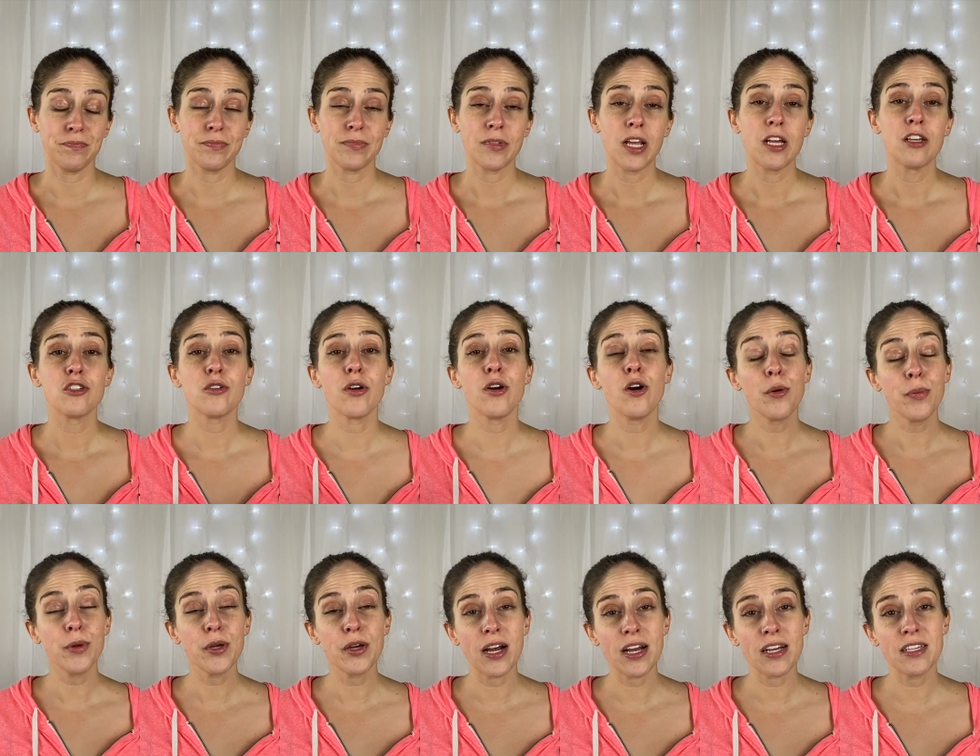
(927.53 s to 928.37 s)
So I hope
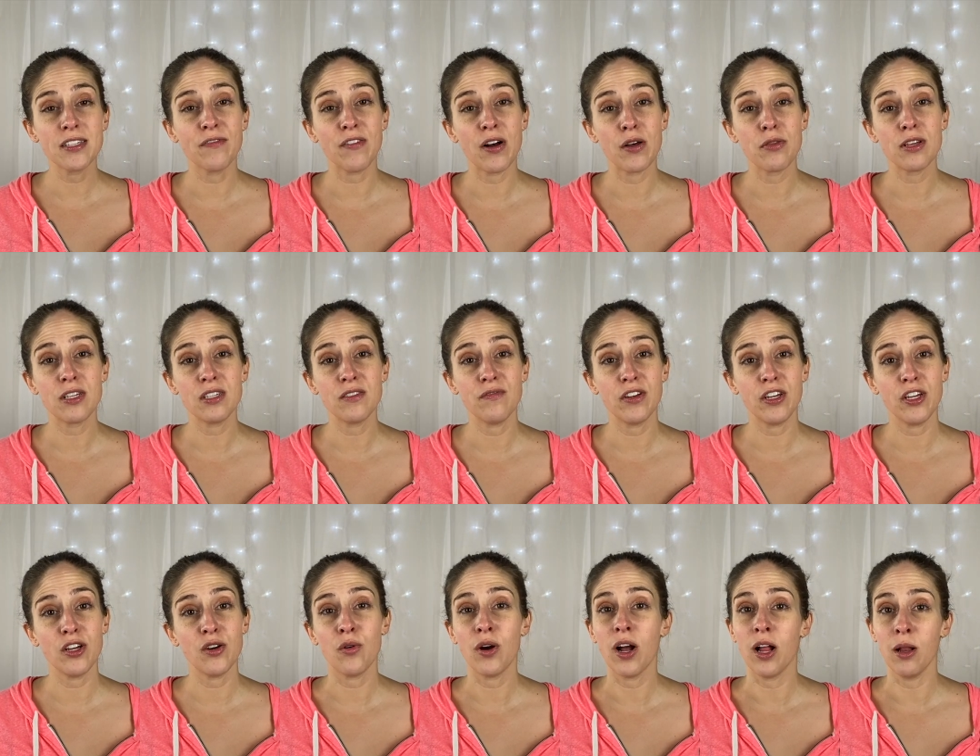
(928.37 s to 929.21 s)
you guys found this
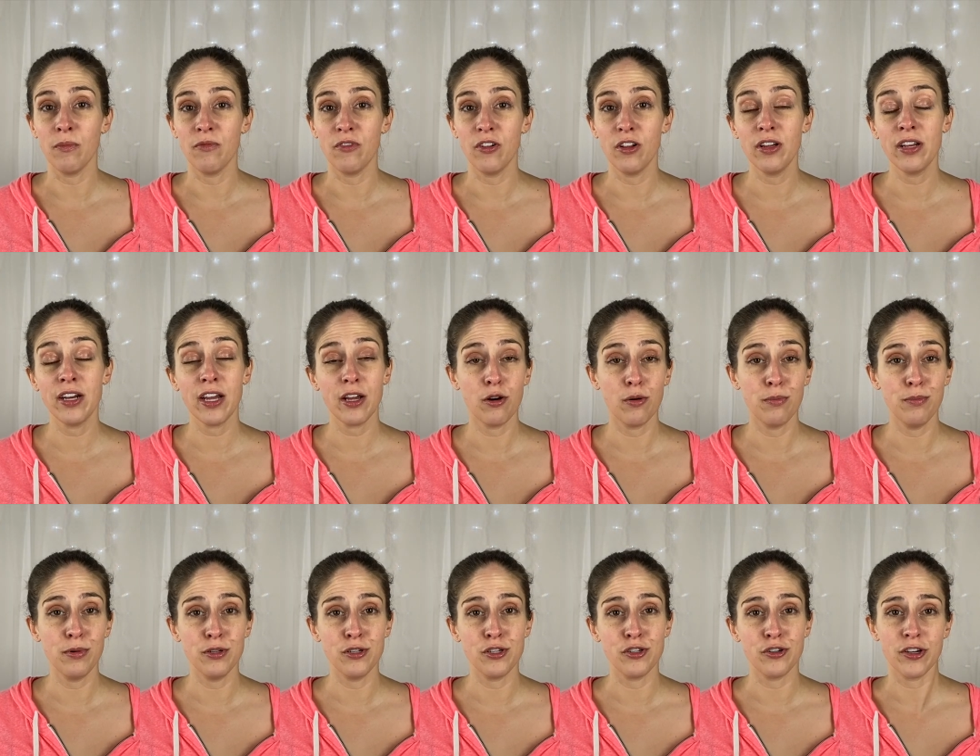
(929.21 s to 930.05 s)
video helpful, and I hope
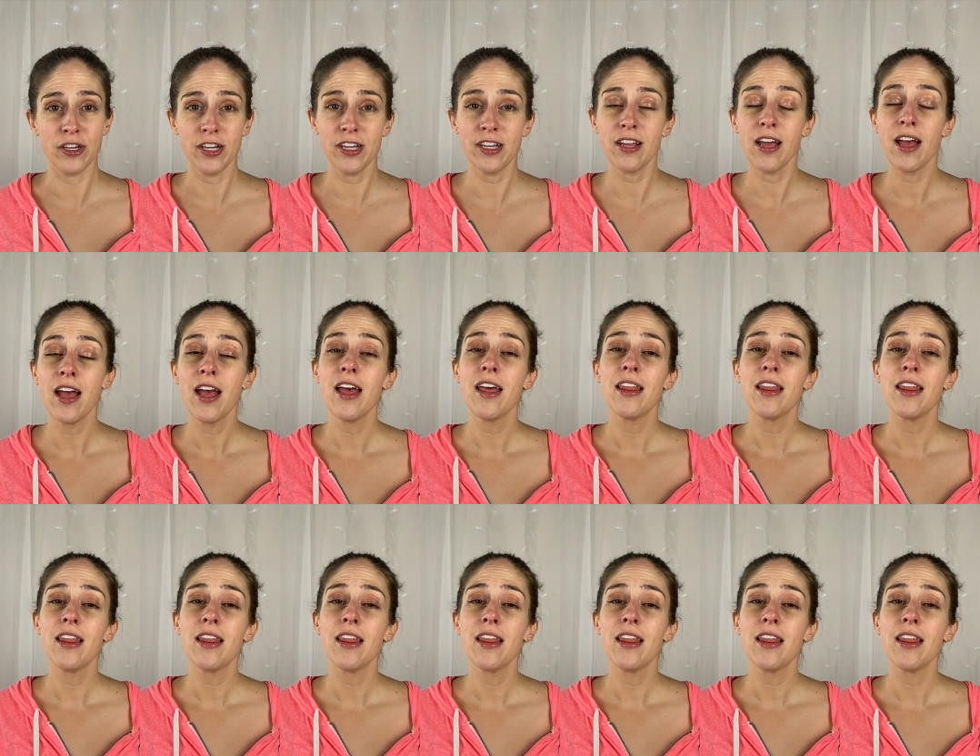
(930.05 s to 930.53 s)
you enjoyed it.